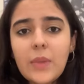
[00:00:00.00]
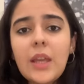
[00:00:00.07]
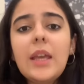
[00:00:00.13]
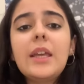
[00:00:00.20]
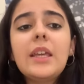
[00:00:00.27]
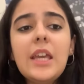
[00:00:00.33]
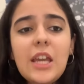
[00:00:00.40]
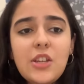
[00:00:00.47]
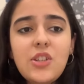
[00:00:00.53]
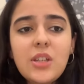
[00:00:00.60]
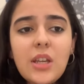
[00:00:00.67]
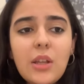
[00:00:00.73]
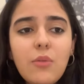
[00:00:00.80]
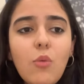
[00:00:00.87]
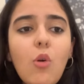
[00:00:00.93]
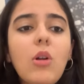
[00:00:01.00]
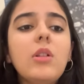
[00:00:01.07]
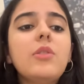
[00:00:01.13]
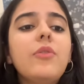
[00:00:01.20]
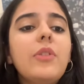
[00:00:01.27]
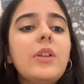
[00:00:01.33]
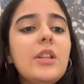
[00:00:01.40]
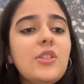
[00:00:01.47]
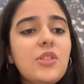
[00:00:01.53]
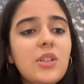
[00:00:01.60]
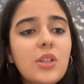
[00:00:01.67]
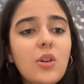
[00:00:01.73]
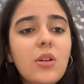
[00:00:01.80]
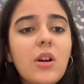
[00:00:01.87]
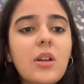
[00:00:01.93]
Engaging involves finishing
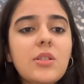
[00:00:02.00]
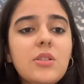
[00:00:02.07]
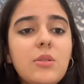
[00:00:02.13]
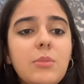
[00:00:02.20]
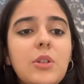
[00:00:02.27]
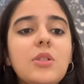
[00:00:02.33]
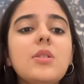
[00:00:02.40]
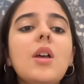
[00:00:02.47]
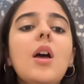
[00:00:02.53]
your customers